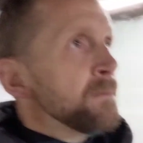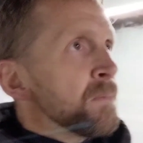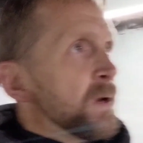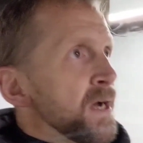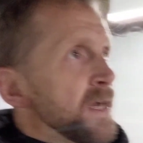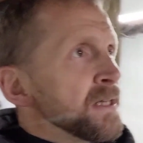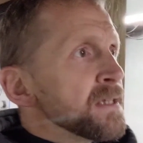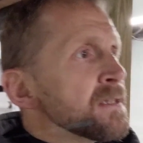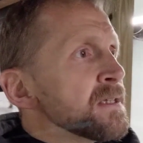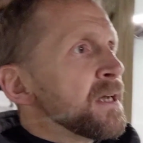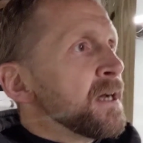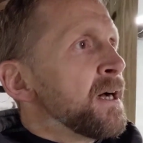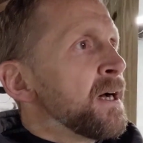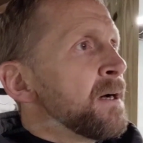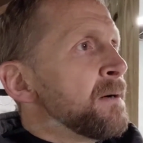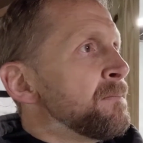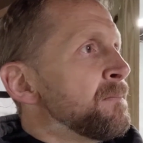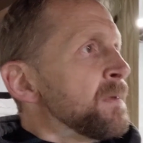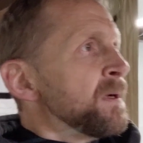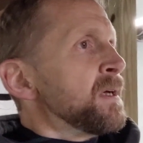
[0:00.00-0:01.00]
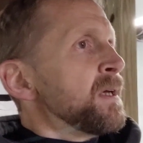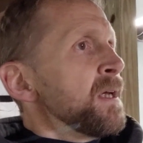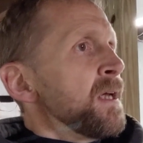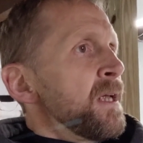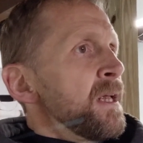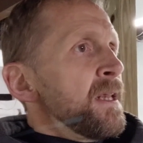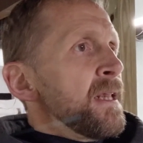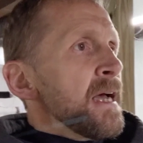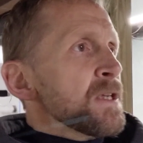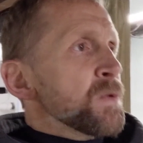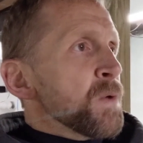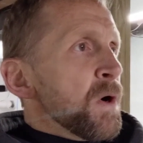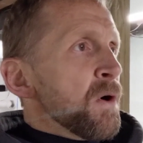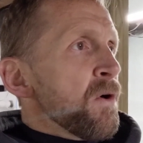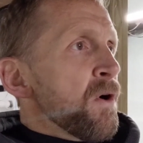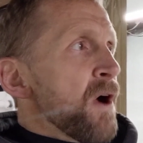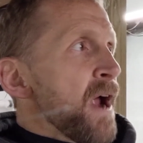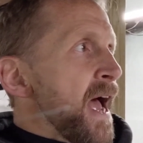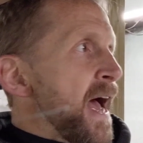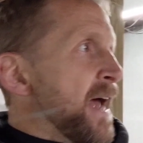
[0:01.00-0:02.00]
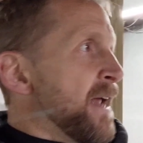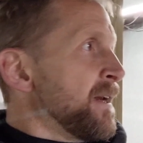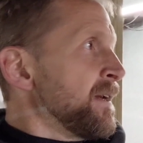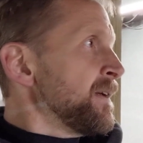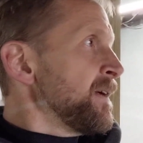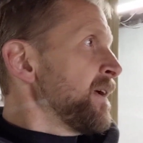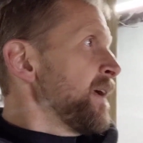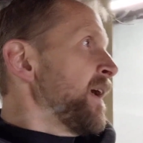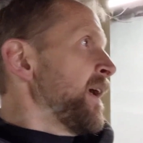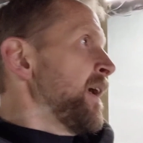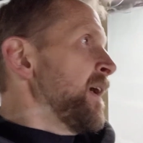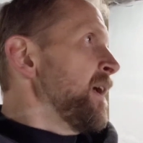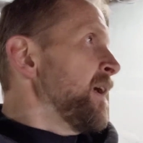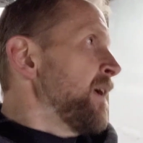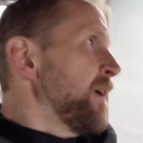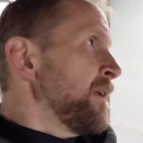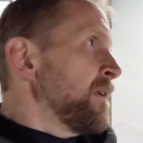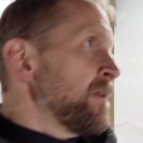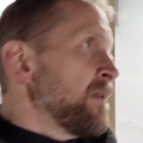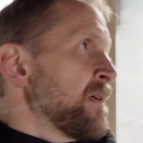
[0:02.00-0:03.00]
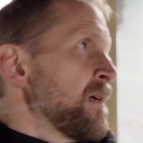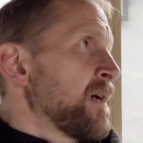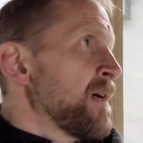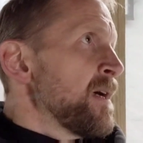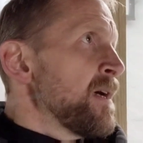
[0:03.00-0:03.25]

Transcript: But that's where we're at. And